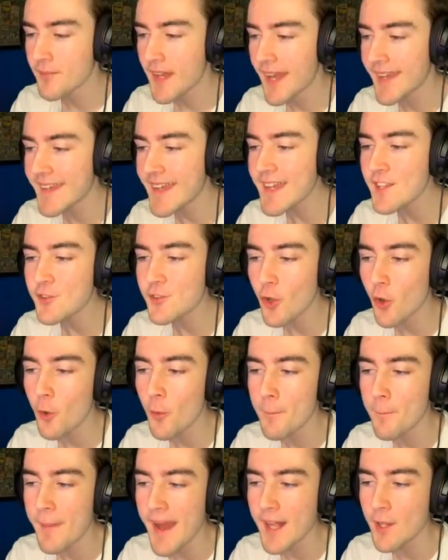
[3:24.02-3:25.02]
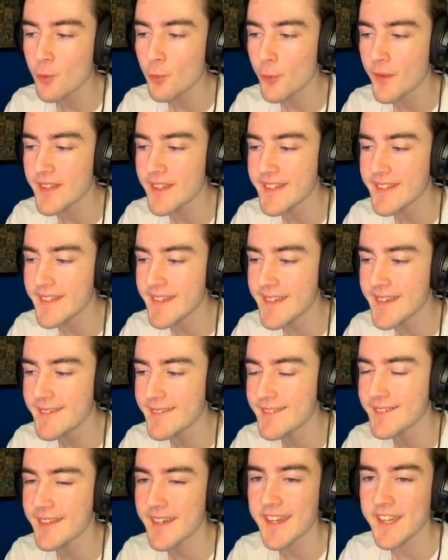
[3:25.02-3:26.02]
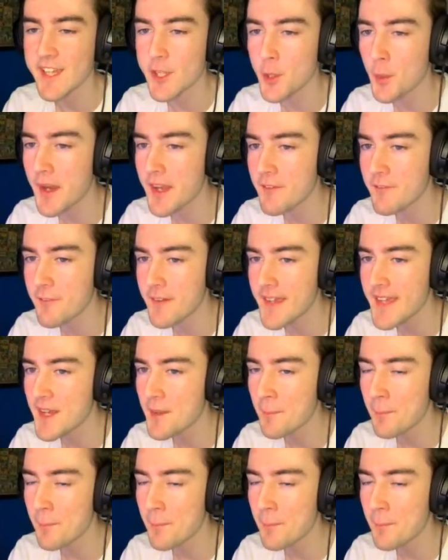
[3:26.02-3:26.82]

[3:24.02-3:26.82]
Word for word: I guess all Mal really needs is like a U A V, a